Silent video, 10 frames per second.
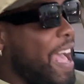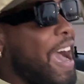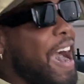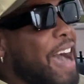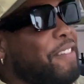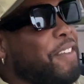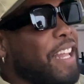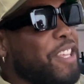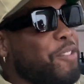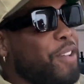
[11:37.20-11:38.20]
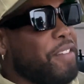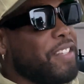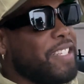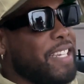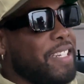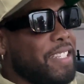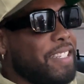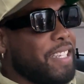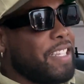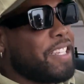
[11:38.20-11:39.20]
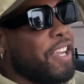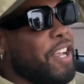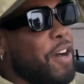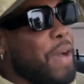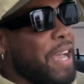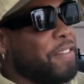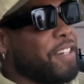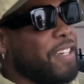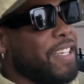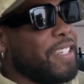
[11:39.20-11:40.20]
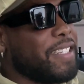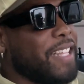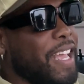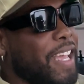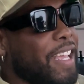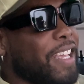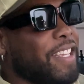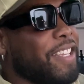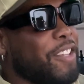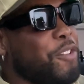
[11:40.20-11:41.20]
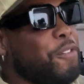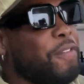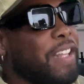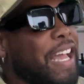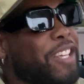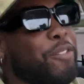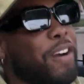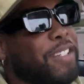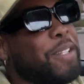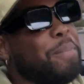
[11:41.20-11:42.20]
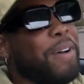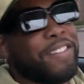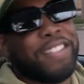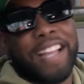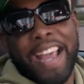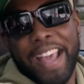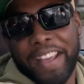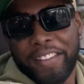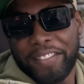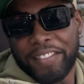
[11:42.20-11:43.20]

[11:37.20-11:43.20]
I feel like you have a tendency to go after niggas that you feel like you aren't supposed to have.